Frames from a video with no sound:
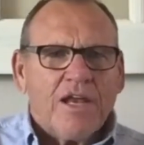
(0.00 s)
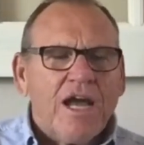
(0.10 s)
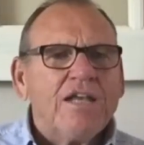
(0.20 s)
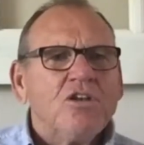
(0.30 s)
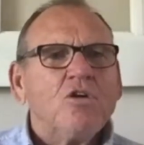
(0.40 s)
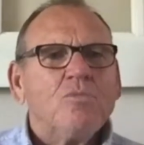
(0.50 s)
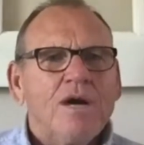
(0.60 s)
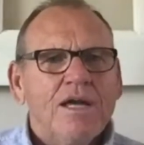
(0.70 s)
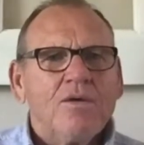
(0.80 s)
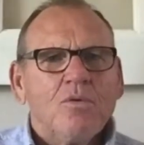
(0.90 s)
I know
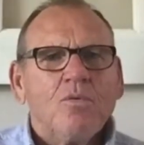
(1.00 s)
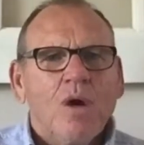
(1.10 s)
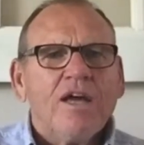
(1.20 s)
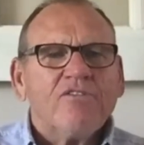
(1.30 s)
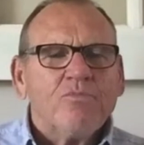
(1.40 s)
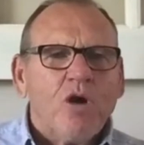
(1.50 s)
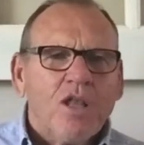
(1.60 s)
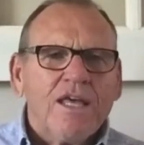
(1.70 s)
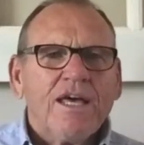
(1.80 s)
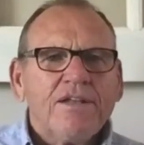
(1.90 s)
my wife
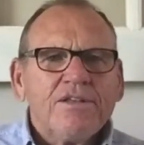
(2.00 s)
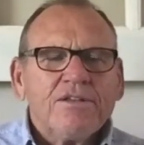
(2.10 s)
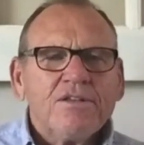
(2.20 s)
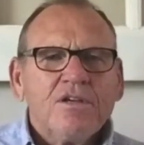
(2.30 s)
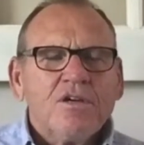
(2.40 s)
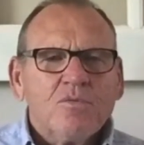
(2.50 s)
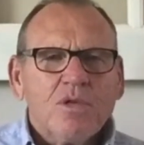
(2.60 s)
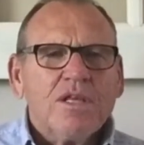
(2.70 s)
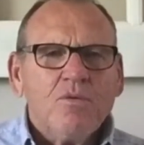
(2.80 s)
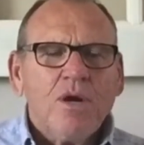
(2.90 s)
Paulette
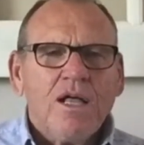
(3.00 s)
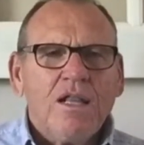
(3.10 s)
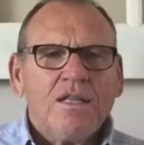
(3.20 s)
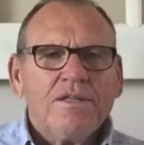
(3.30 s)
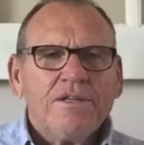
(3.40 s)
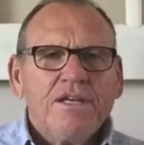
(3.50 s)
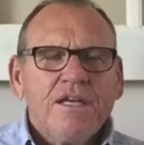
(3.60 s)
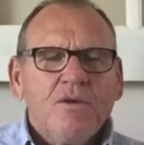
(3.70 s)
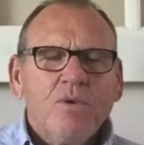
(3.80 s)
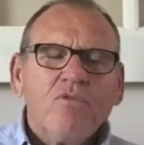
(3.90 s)
really well,
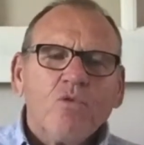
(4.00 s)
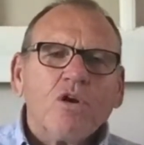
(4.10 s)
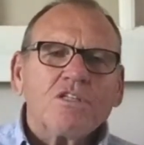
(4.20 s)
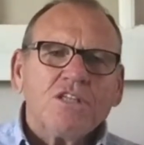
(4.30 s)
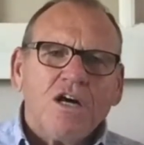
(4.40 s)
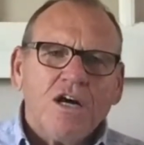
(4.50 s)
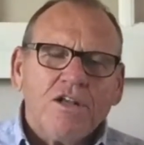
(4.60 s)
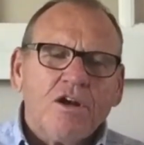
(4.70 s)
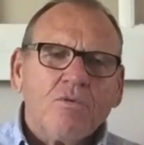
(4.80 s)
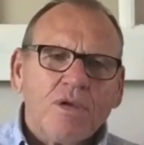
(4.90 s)
and we've worked
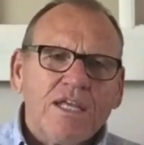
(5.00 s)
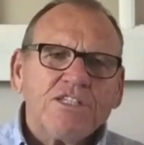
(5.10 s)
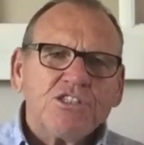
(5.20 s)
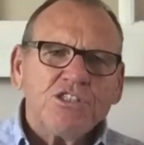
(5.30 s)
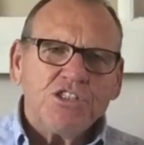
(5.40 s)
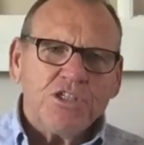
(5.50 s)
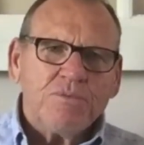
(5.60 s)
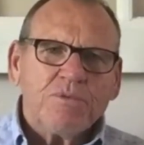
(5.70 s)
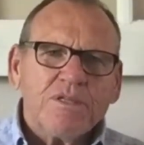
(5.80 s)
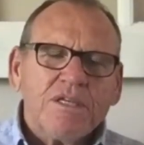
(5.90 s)
on our relationship,